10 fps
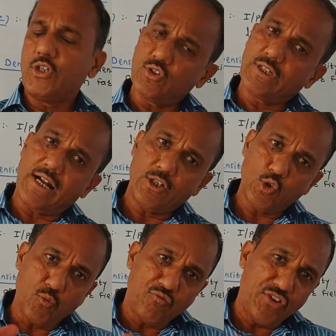We know that
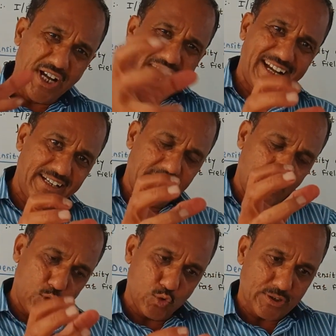to feed
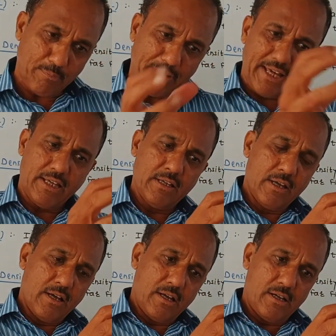antenna, to supply
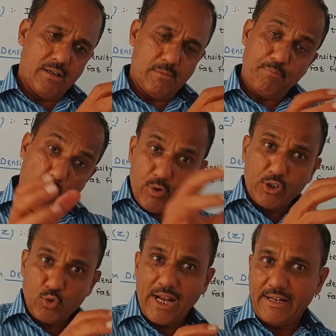uh,
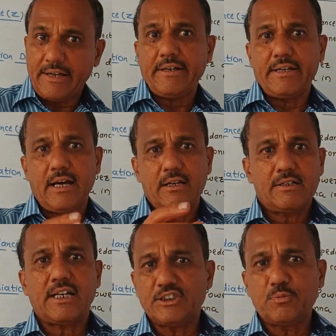power to an antenna,
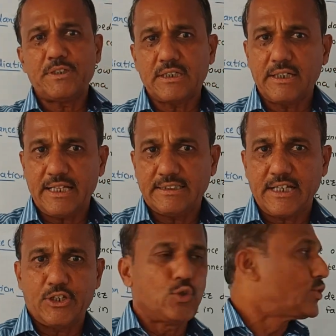transmission lines
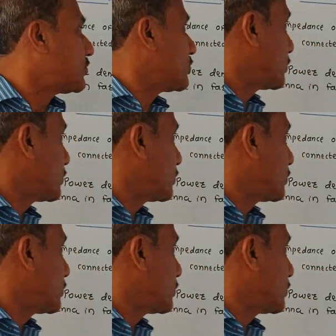are used.